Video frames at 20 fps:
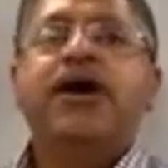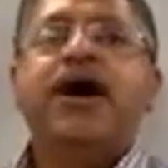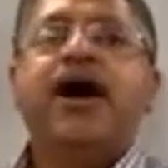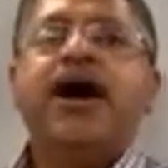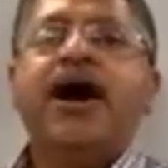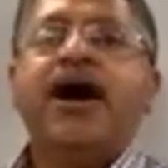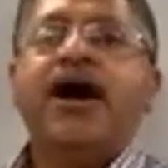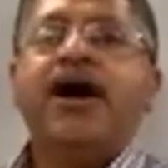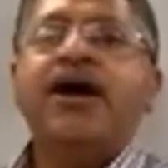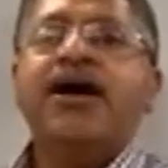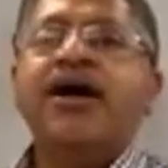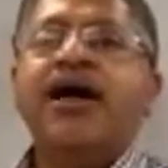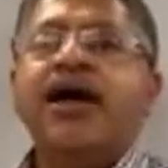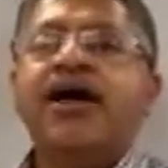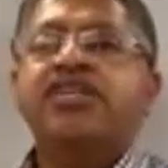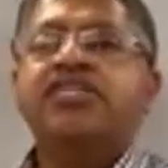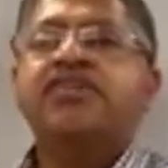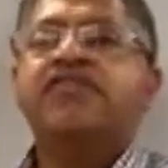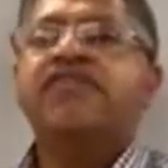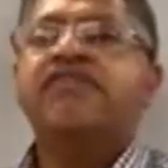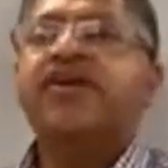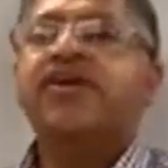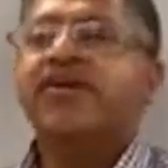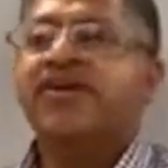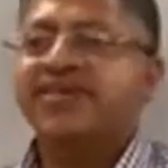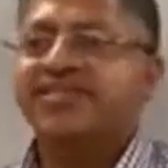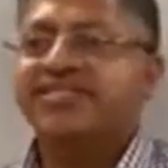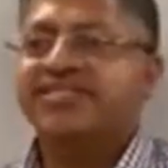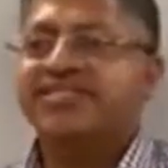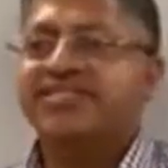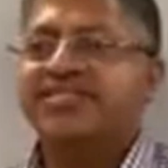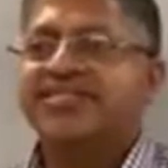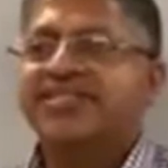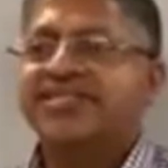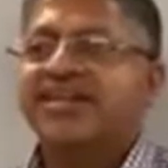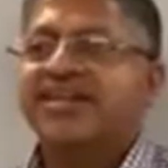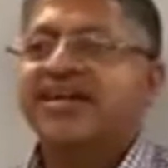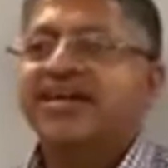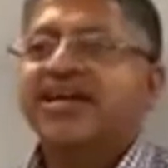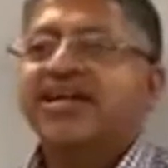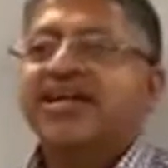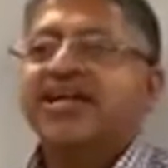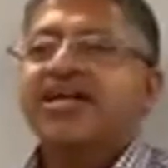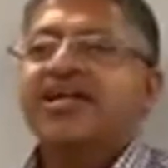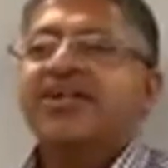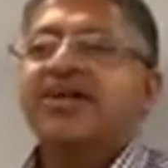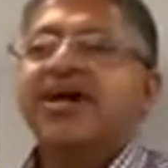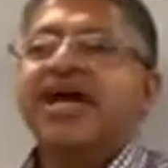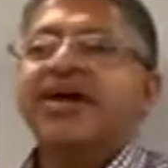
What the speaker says: Ahasuerus. Look